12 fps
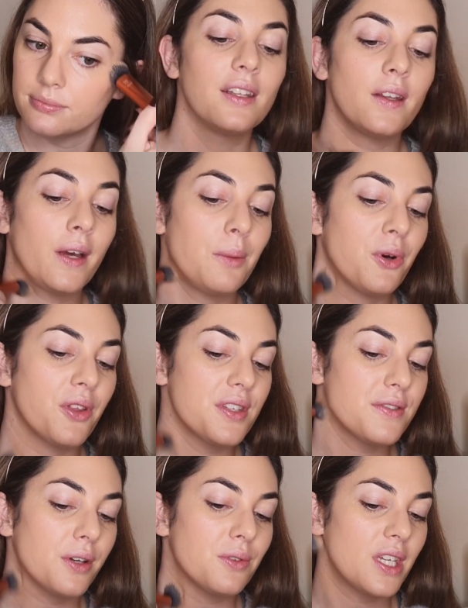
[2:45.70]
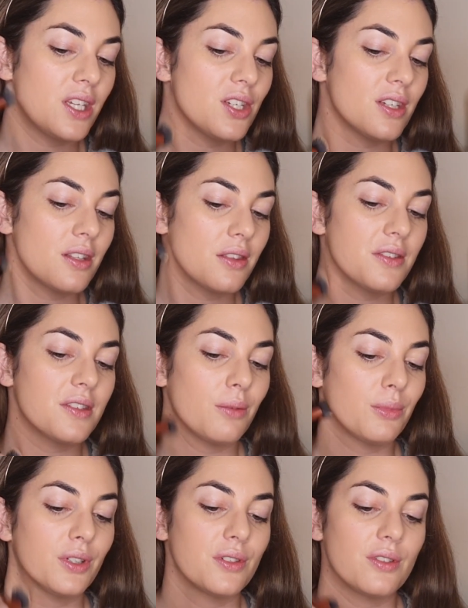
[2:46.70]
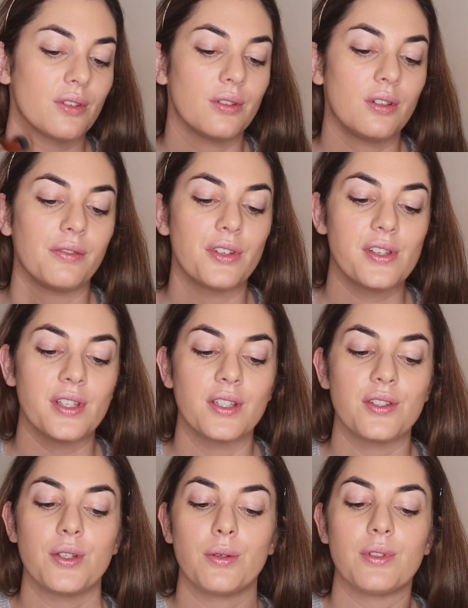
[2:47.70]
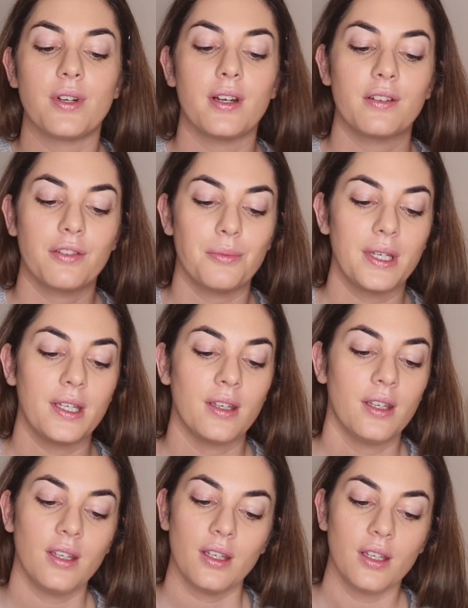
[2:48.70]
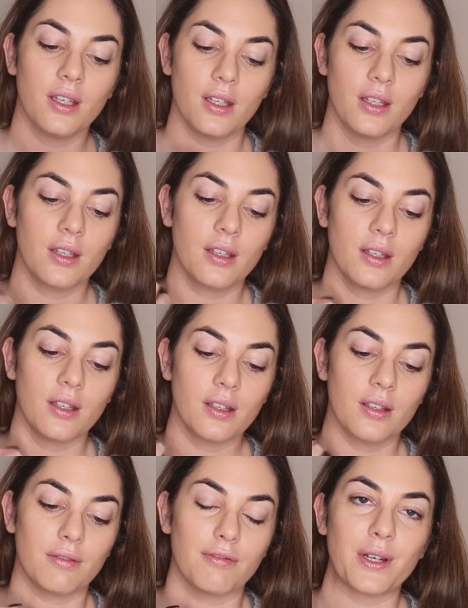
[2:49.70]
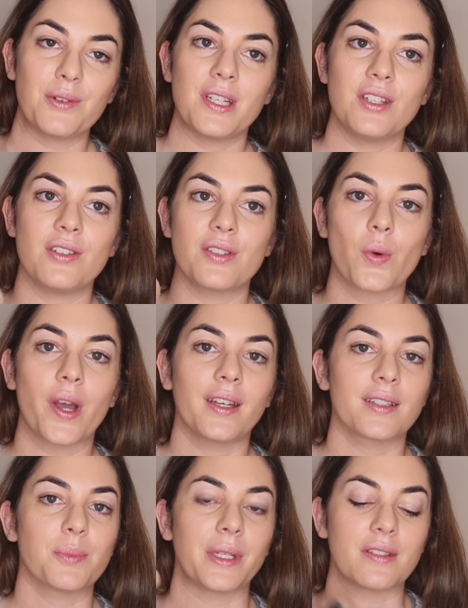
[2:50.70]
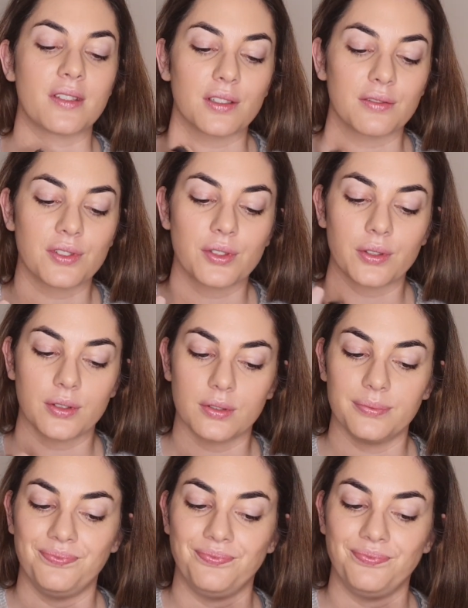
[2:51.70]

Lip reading: Now I bought this foundation in the summer, so obviously it's too dark for me. Foundation's quite expensive, so